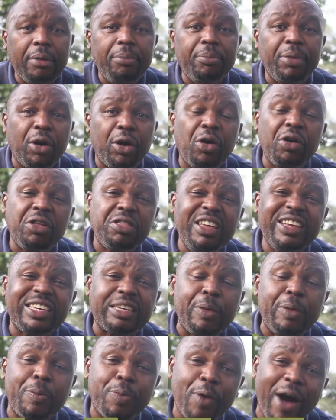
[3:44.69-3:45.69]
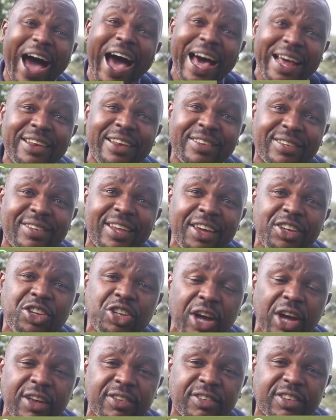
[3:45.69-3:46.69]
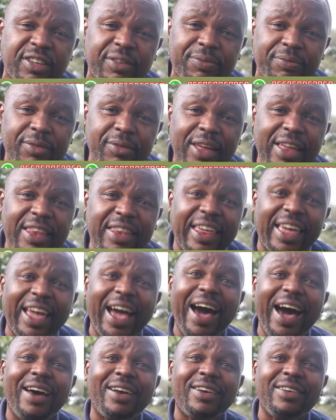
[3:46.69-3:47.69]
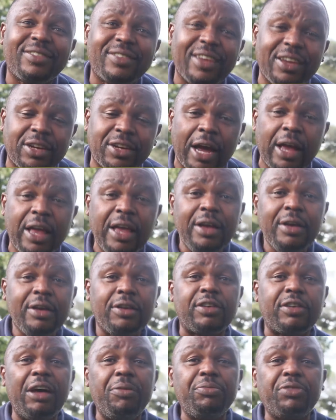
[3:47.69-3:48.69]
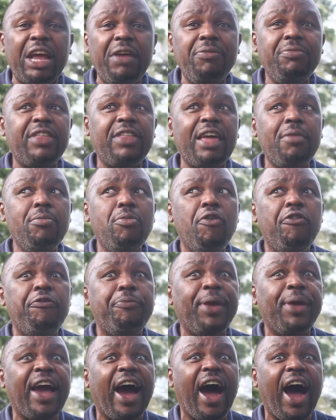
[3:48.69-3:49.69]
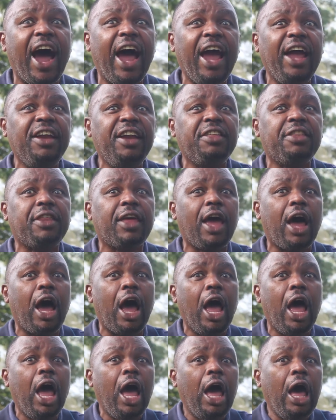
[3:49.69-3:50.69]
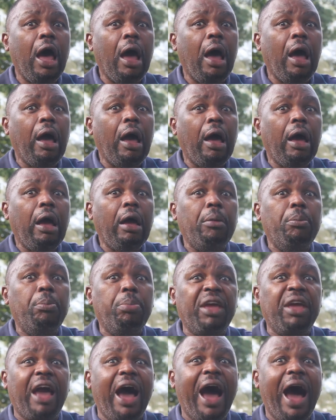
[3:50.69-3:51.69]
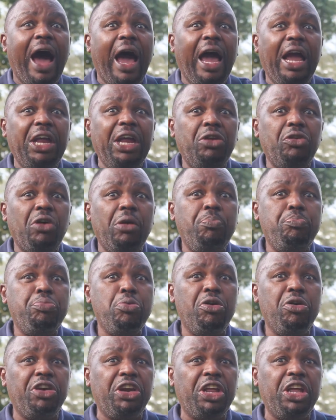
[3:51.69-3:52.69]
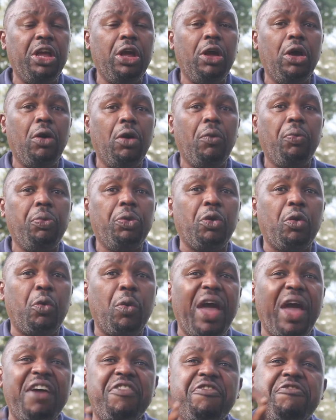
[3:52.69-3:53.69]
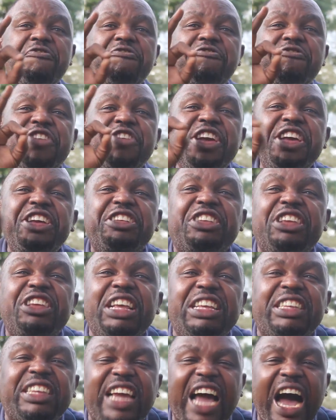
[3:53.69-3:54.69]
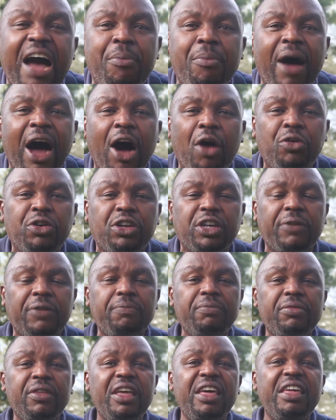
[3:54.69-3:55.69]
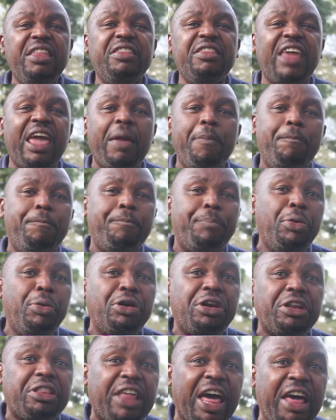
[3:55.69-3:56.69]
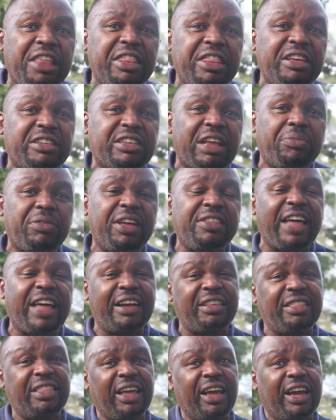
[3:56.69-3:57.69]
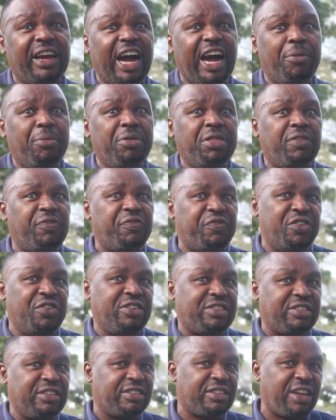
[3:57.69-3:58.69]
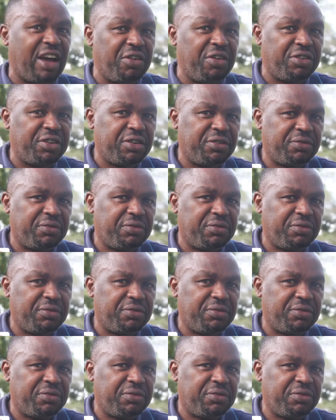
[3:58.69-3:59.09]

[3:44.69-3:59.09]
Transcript: because these people are researchers. They are researchers. Sometimes they move behind there, behind your body, where feces come out. They put their thing, sometimes that thing come with feces out.